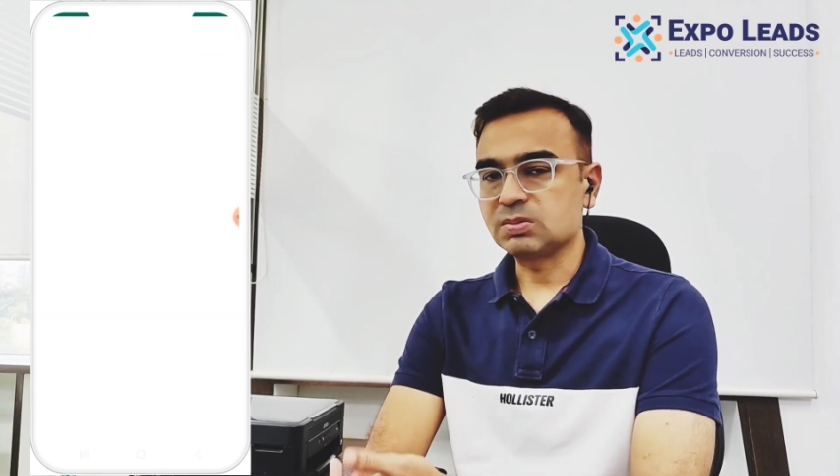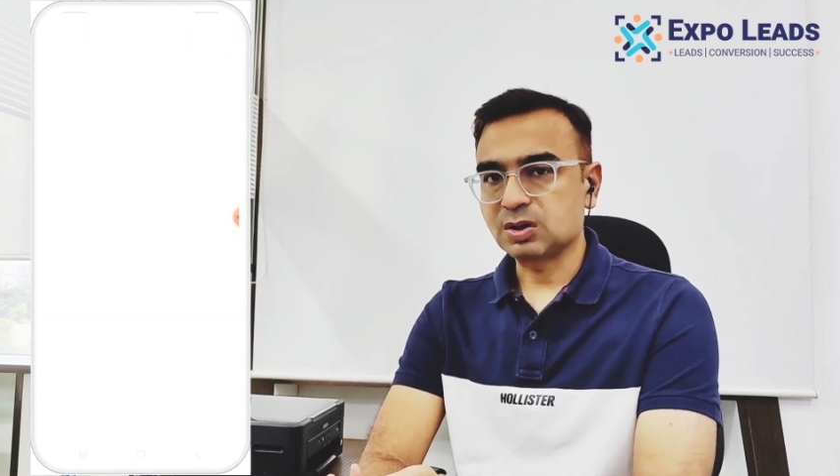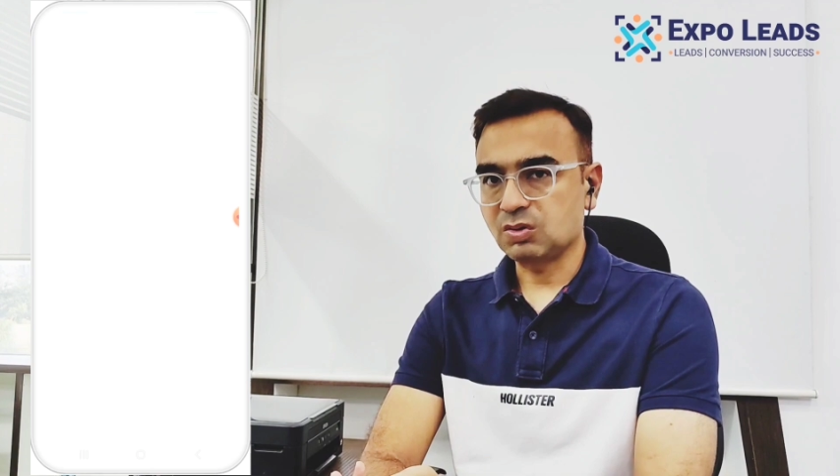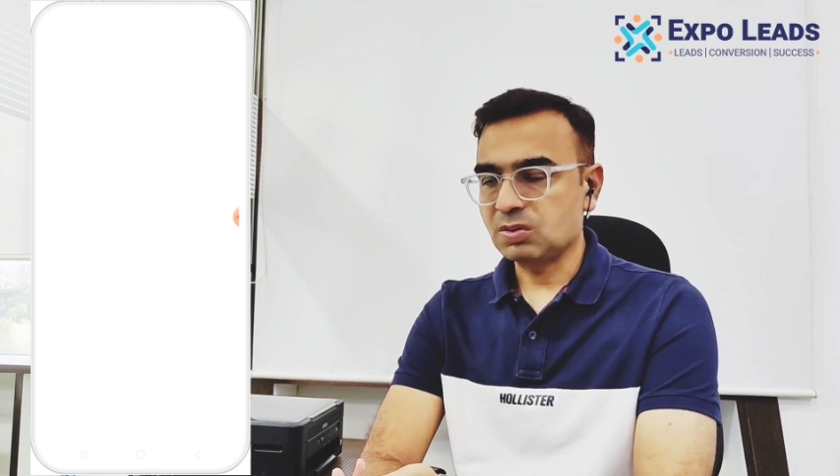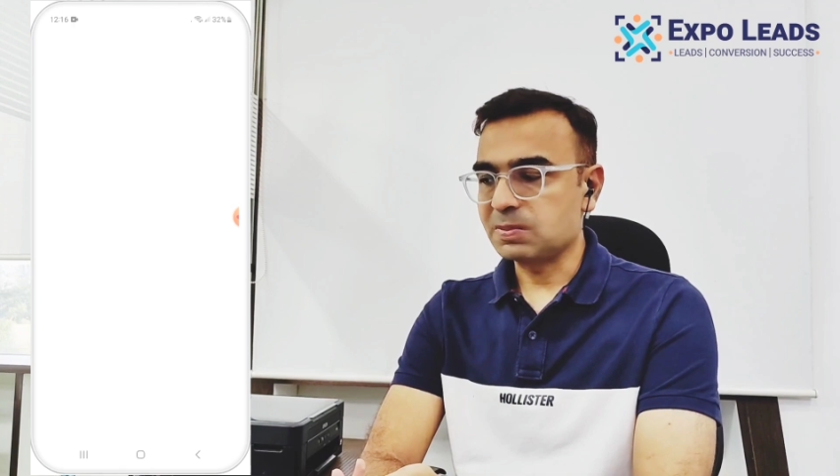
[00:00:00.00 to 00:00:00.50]

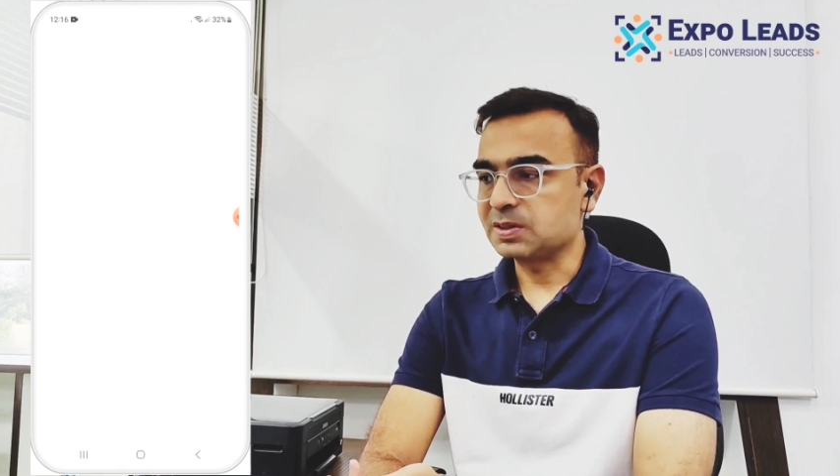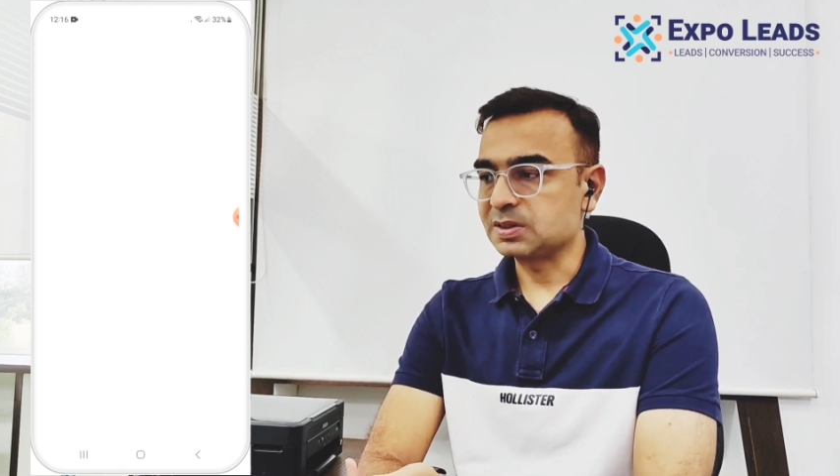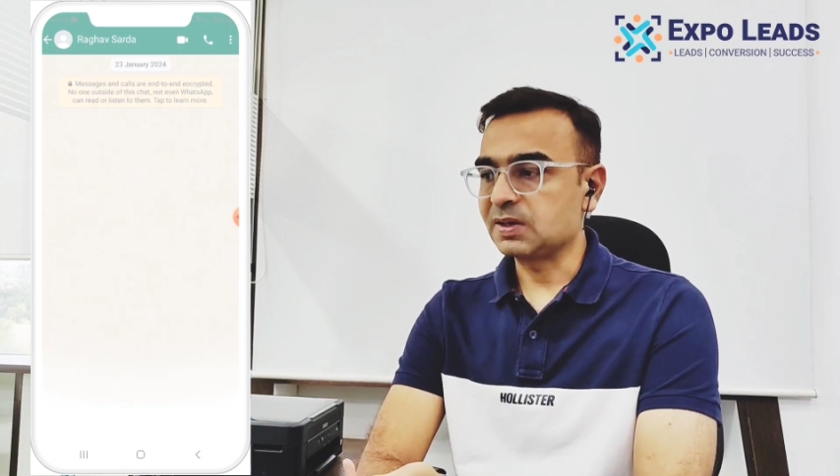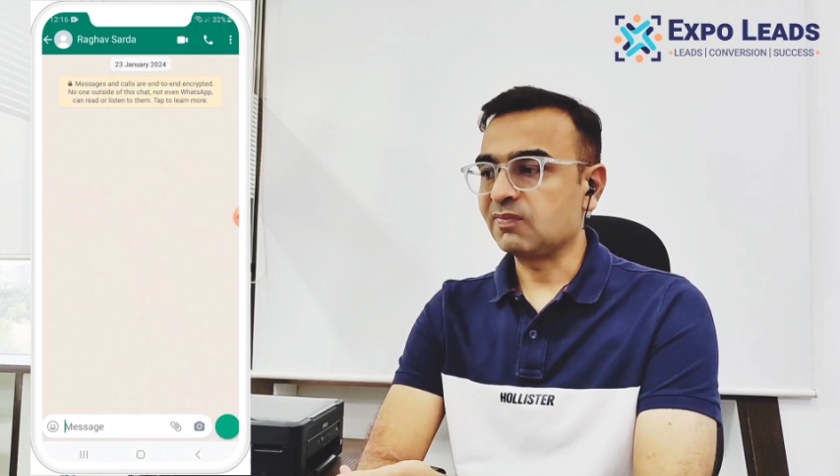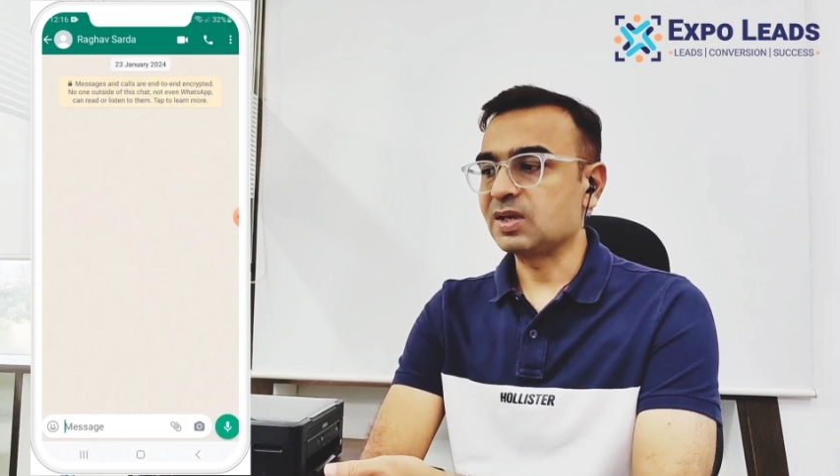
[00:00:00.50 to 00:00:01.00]
particular
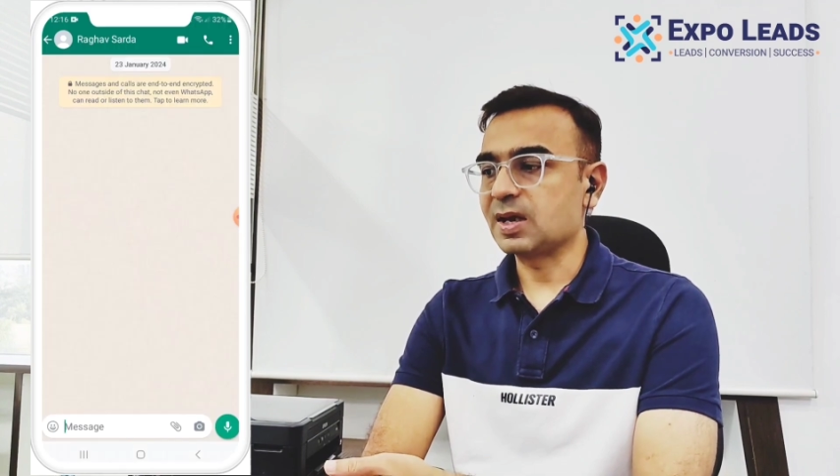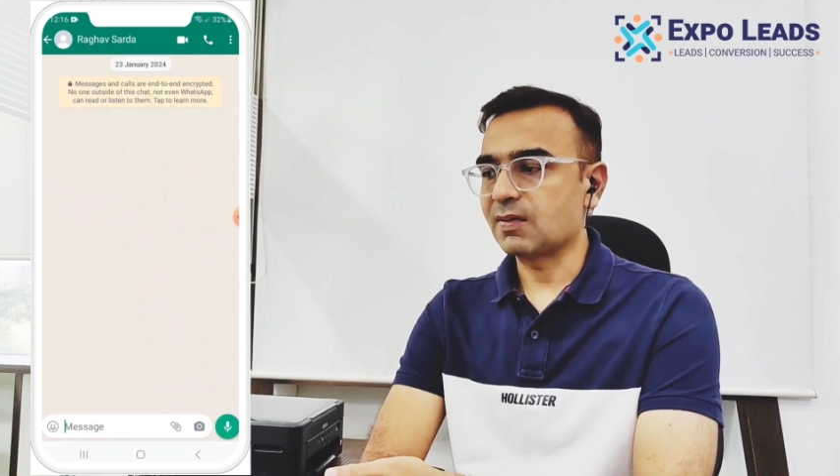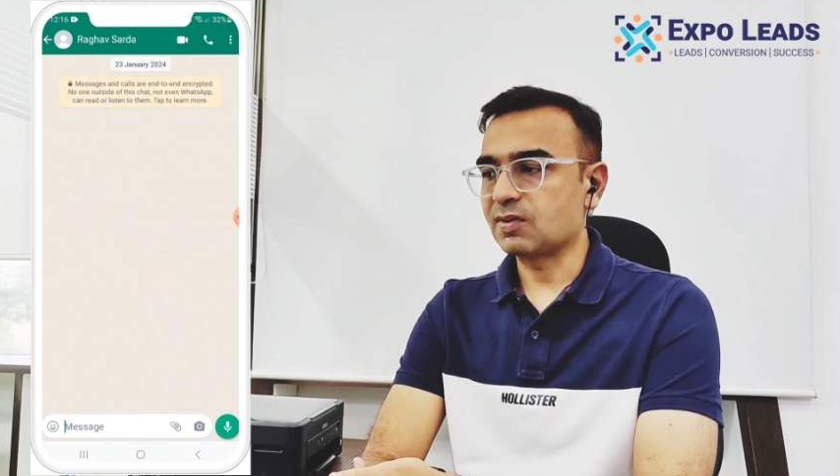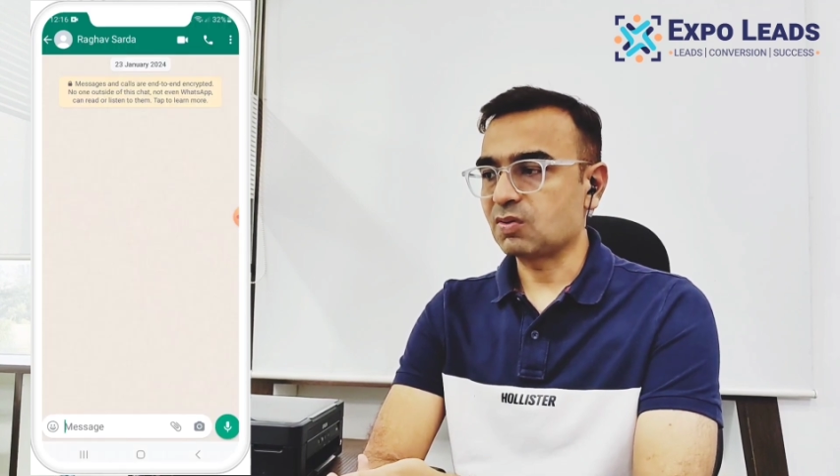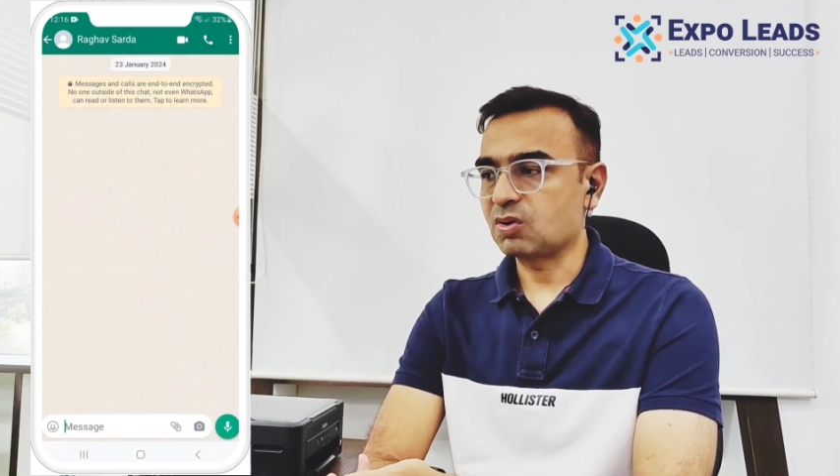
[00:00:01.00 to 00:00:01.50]
person if they
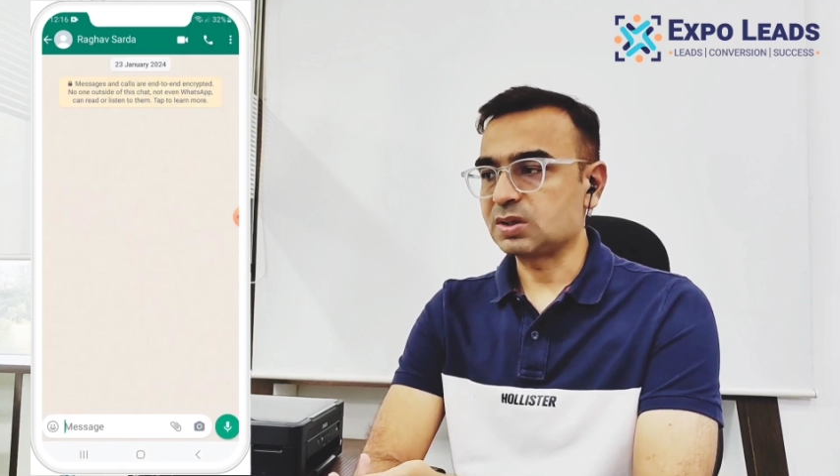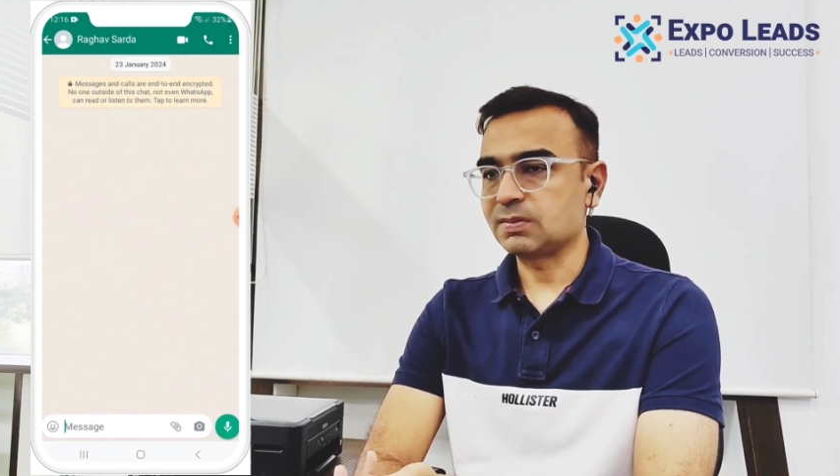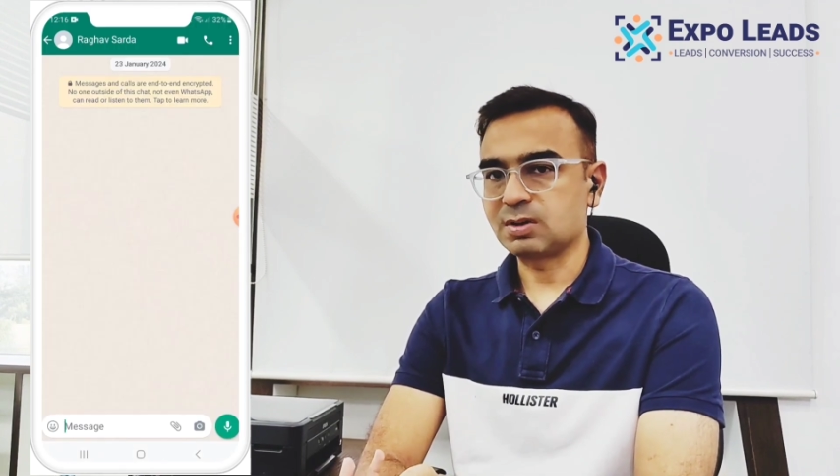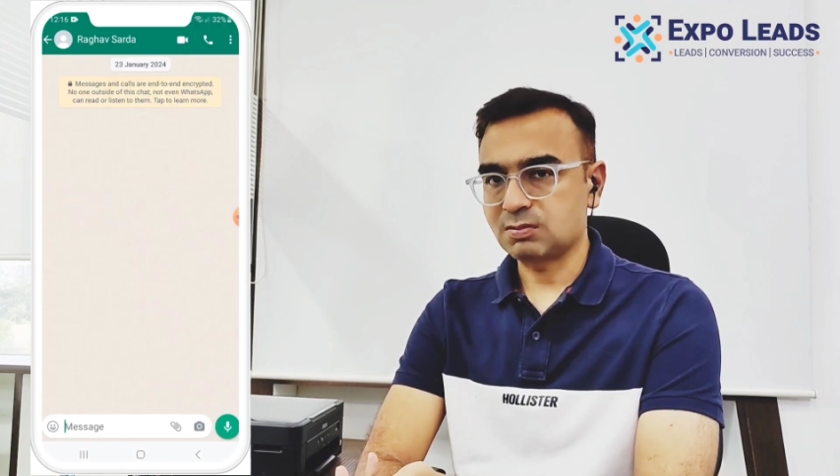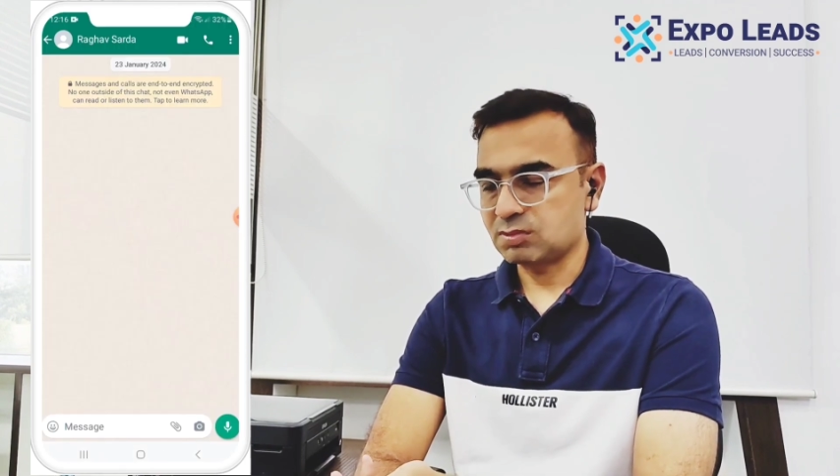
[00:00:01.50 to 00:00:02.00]
have the
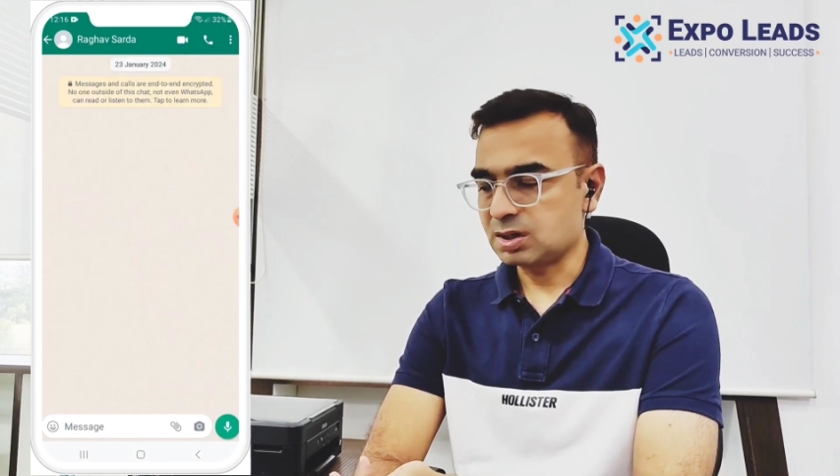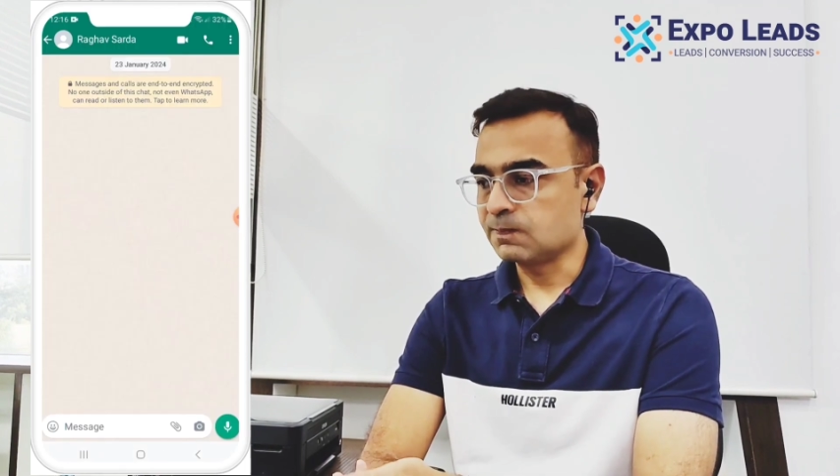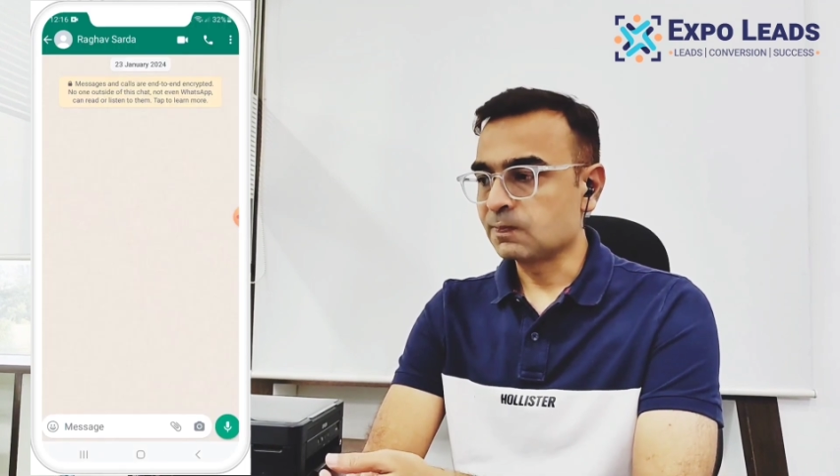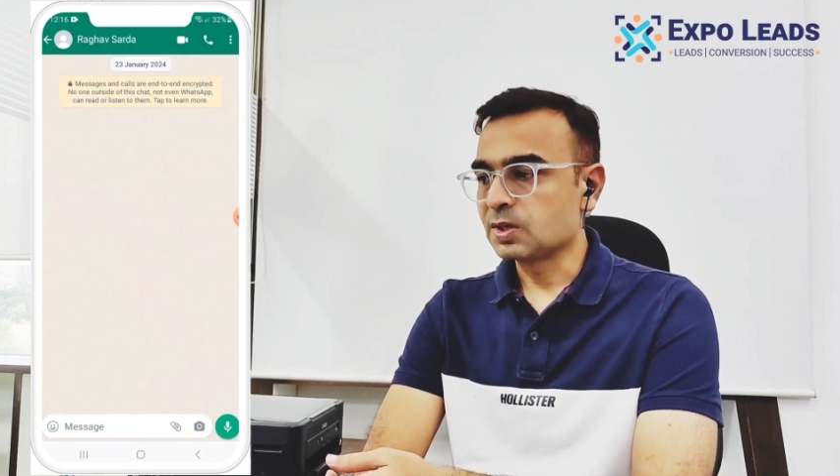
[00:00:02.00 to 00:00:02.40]
WhatsApp number.